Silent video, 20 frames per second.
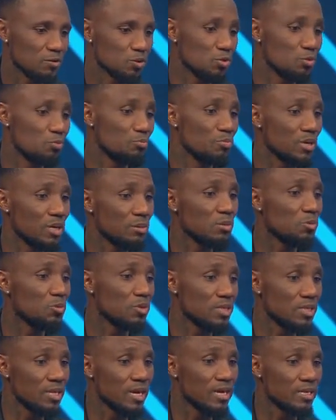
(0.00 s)
So maybe
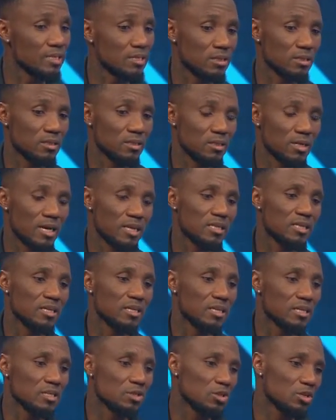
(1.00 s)
with that, I
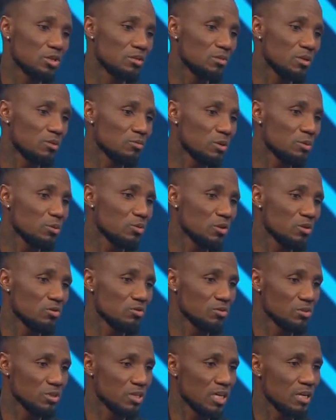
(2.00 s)
think it's going to be maybe one of
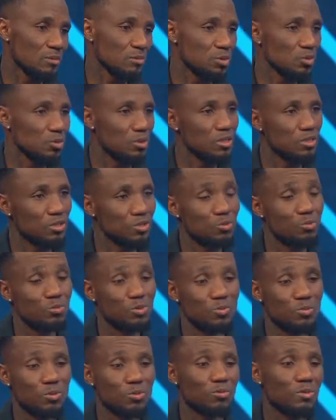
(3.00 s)
those games where
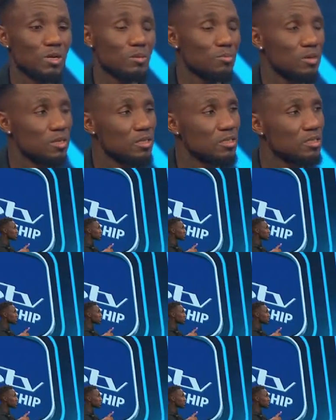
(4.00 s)
Supersport might punish